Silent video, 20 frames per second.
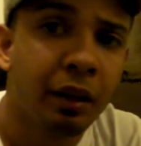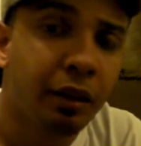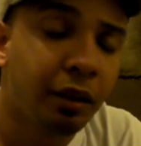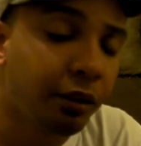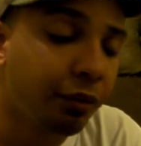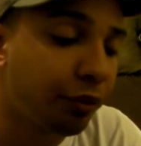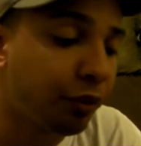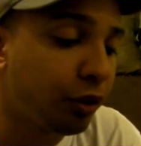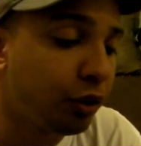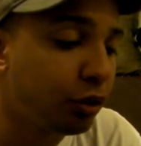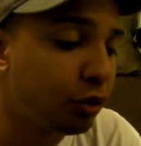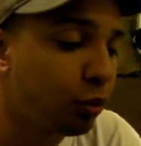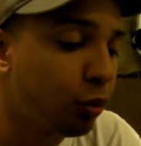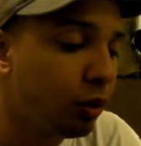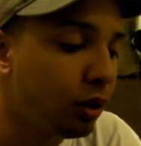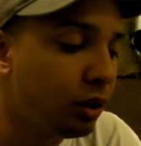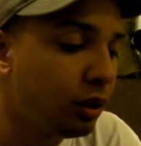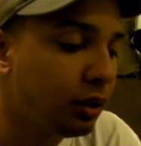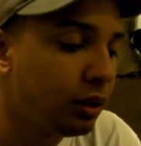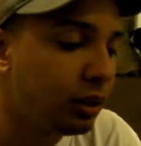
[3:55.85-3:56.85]
The first
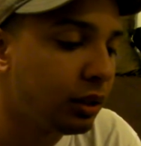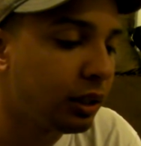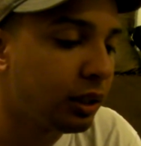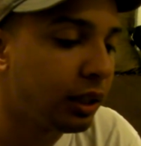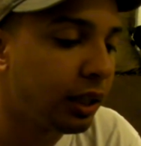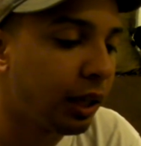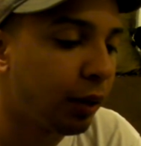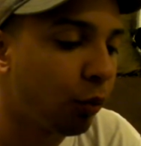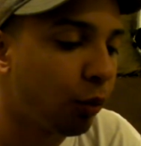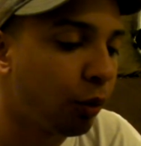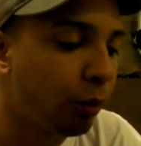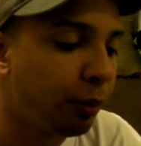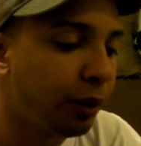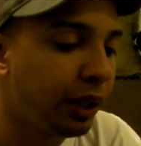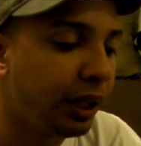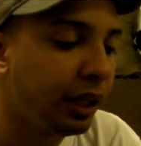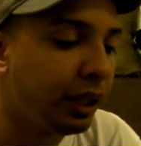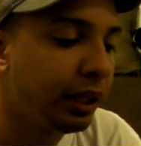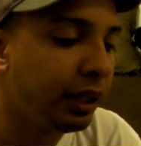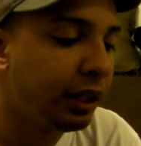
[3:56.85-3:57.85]
ones that were
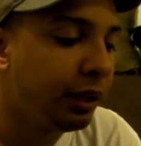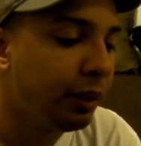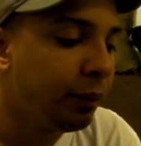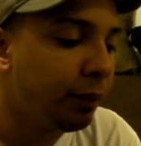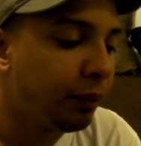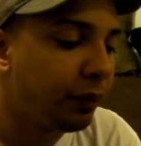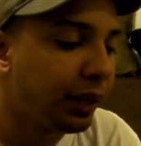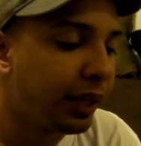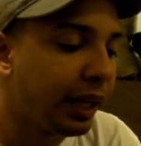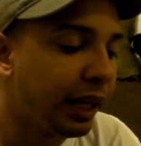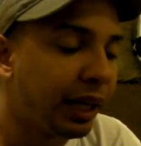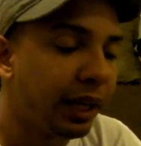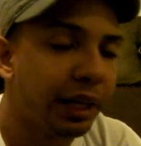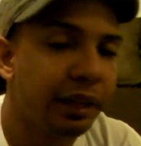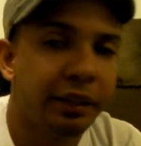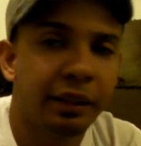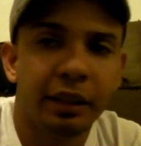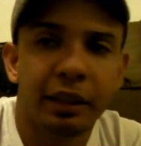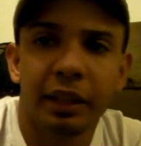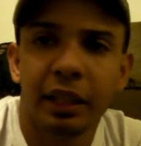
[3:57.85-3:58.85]
made
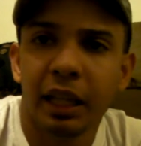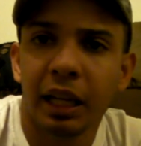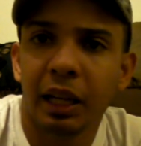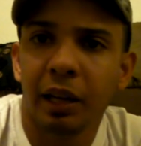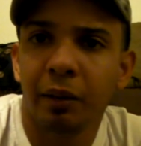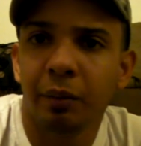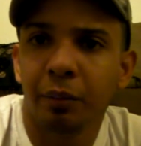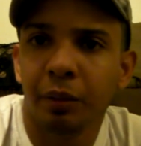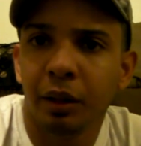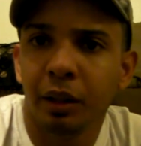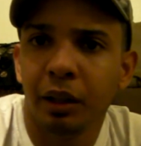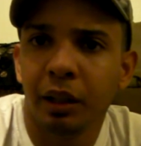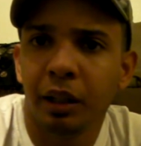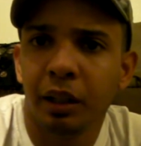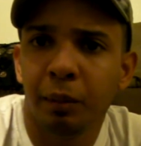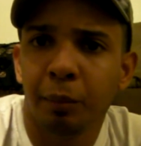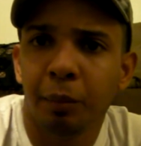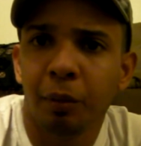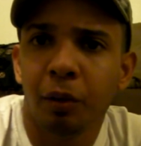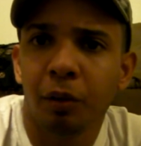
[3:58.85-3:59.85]
didn't have
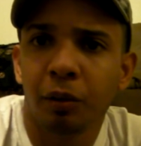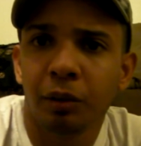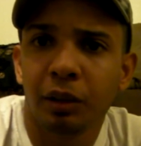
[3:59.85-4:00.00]
a ball